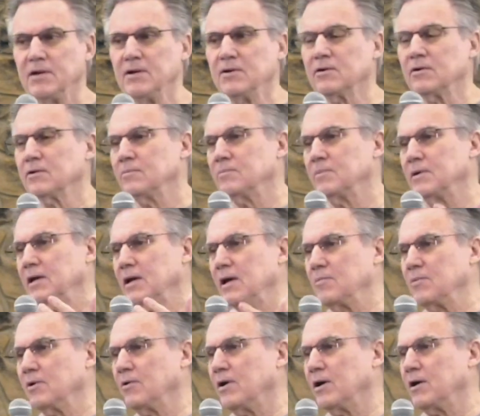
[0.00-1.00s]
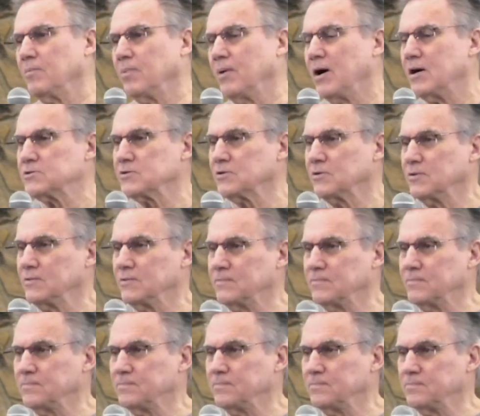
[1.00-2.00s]
Peter became a great apostle.
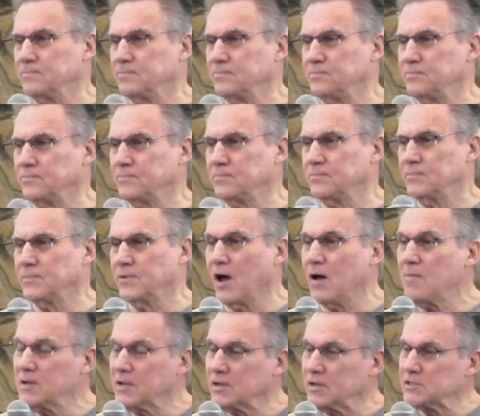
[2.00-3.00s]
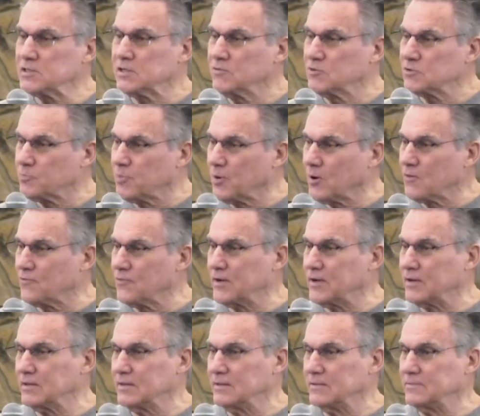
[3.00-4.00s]
Not because he was
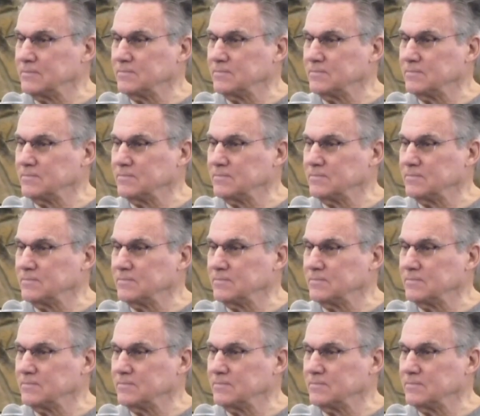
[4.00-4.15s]
perfect.